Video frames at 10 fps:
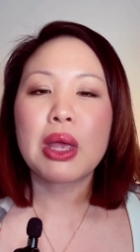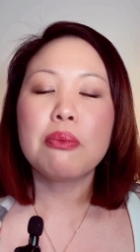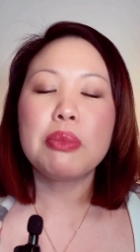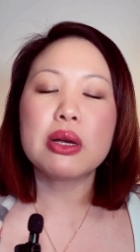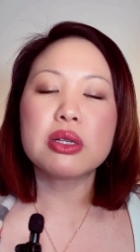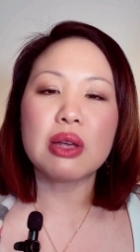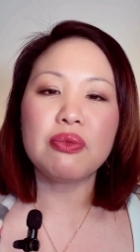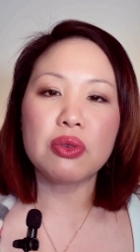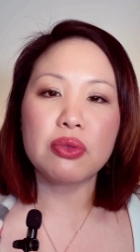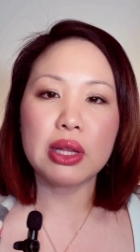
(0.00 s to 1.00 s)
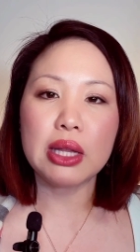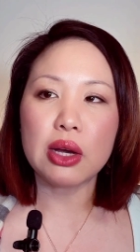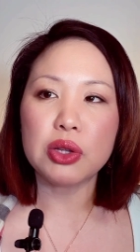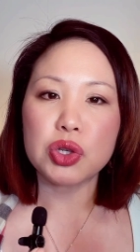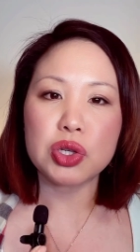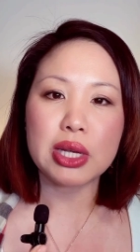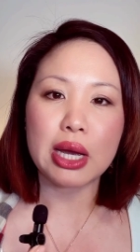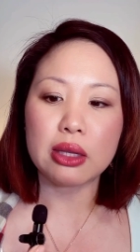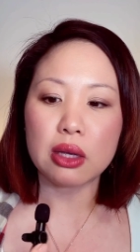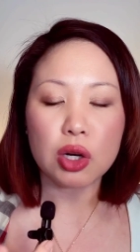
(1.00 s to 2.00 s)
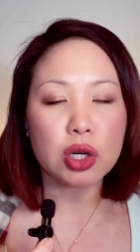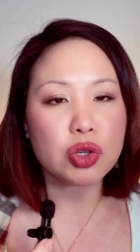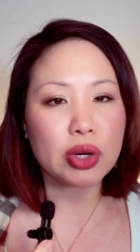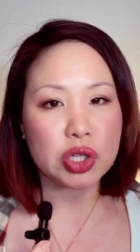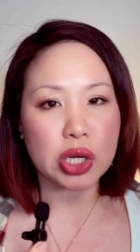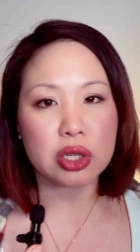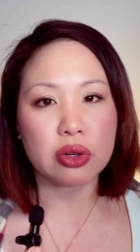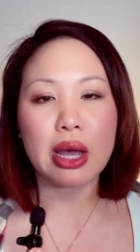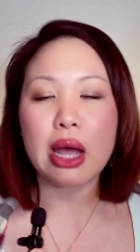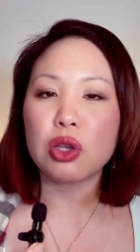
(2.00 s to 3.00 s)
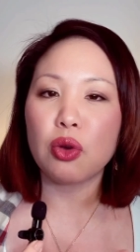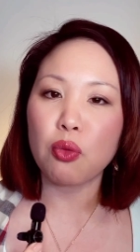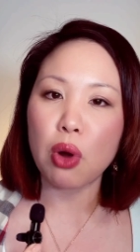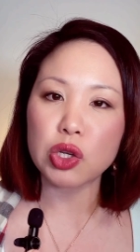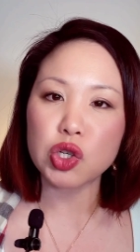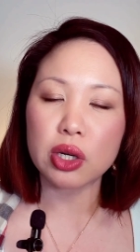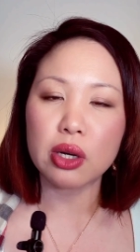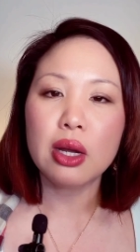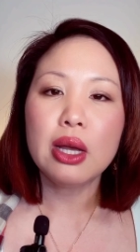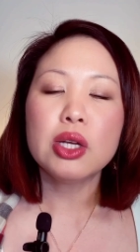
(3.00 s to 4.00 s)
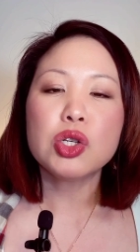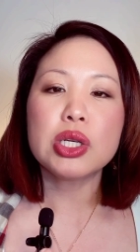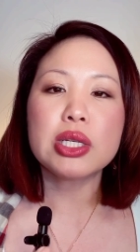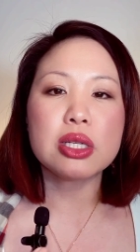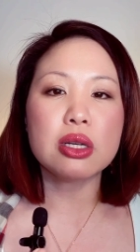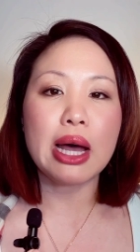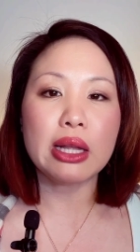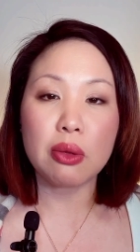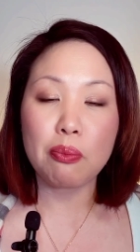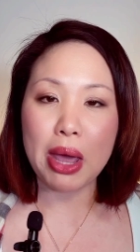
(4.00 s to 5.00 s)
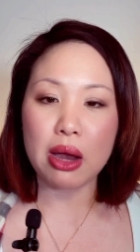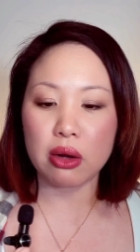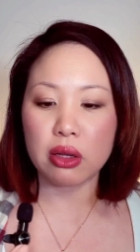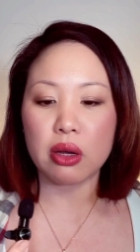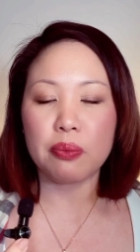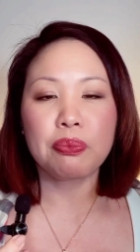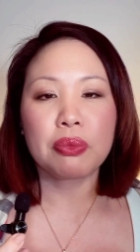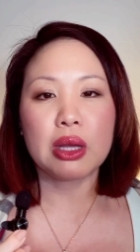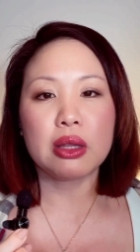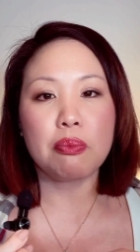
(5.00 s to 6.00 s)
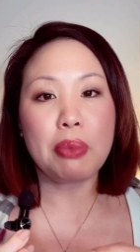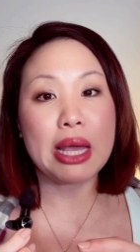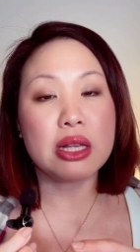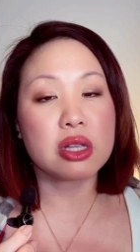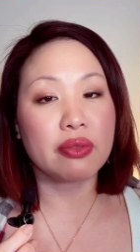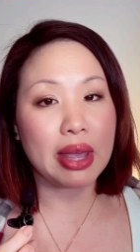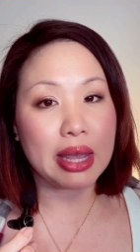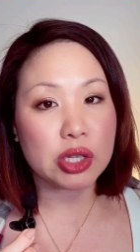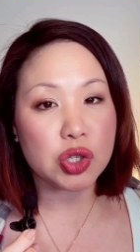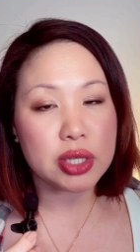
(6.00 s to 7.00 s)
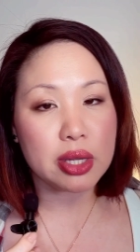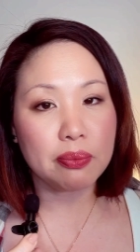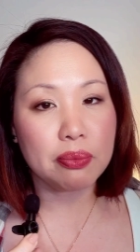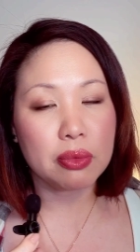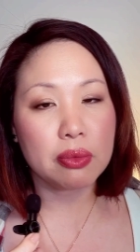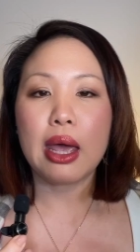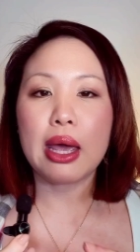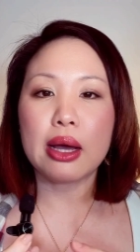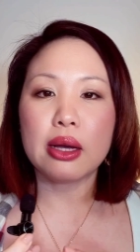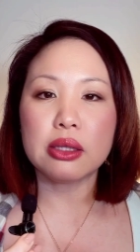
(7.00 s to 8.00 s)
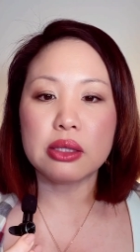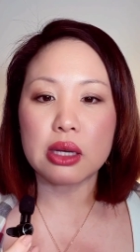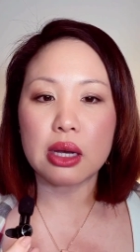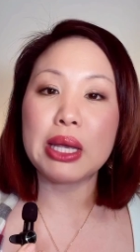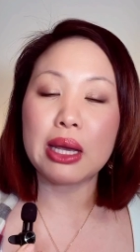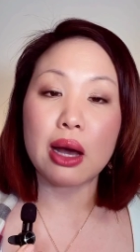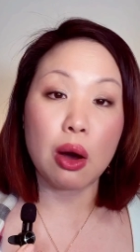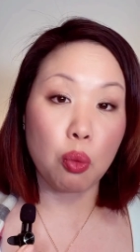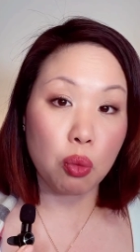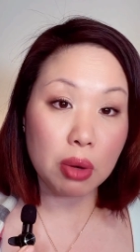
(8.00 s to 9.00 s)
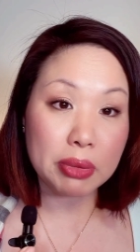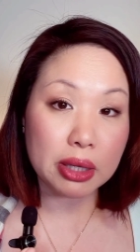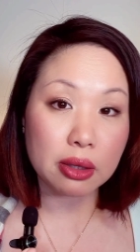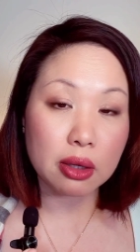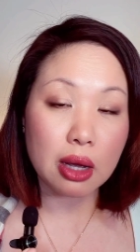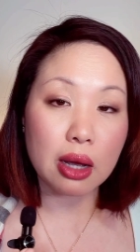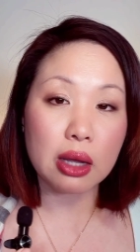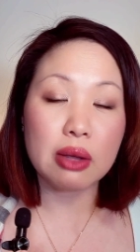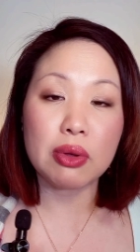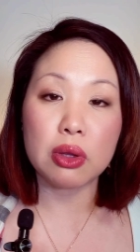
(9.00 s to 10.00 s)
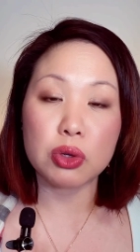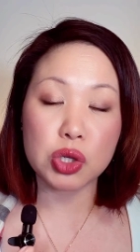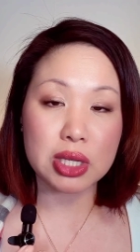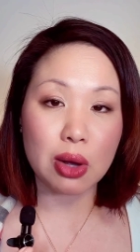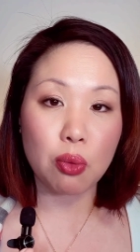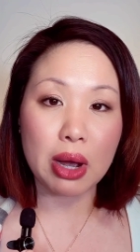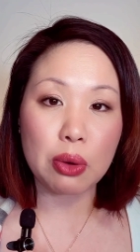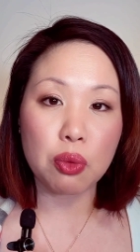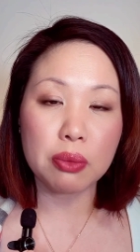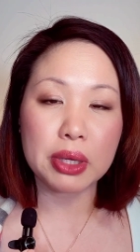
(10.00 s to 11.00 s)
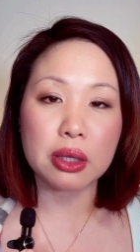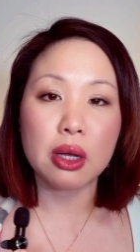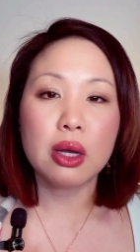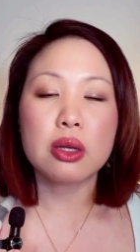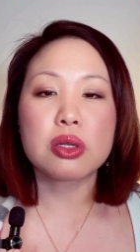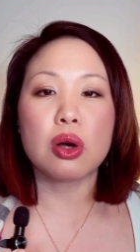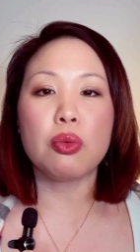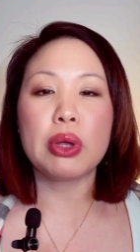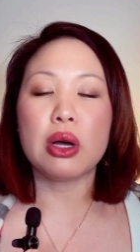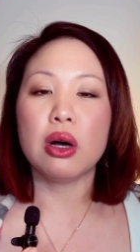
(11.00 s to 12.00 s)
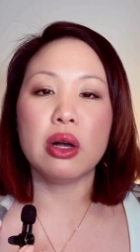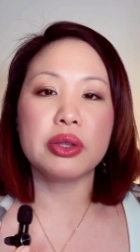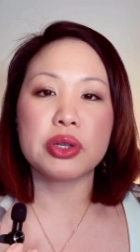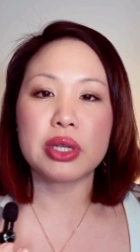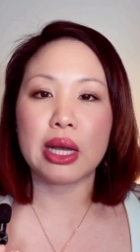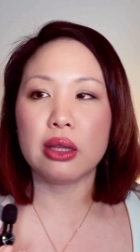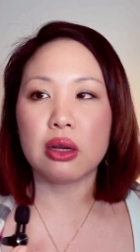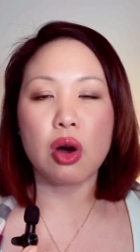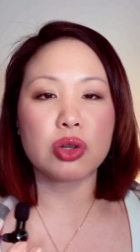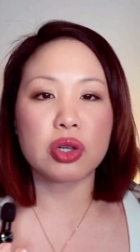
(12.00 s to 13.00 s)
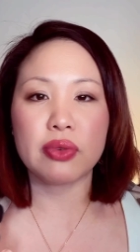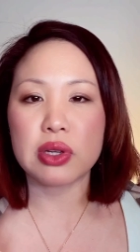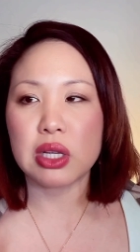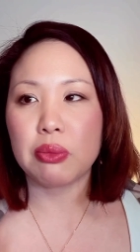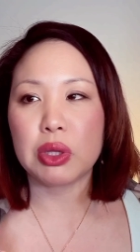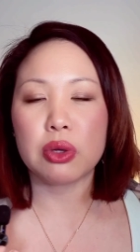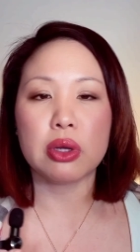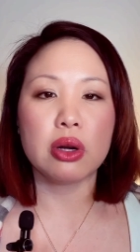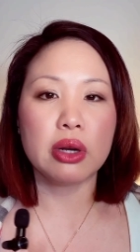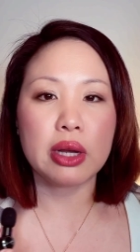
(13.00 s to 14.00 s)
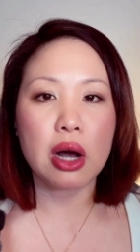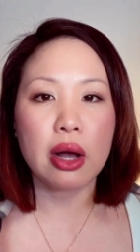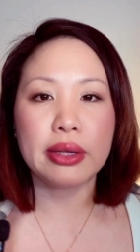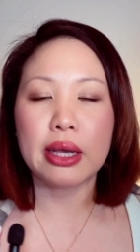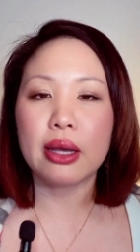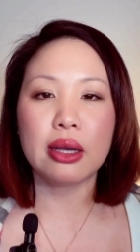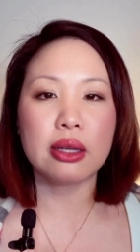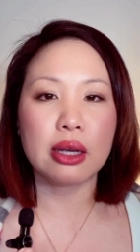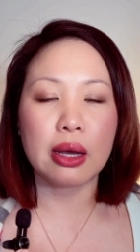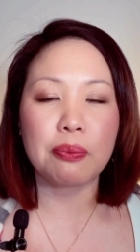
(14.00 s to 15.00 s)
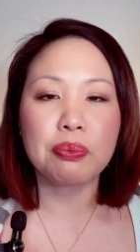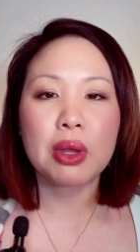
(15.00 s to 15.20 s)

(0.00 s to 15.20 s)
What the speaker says: because if you really understand her trajectory and you've watched her, she still had to bear the pains of ageism and being a woman, even though she's a white woman. So we all understand the controversy between her and Kanye and Kim,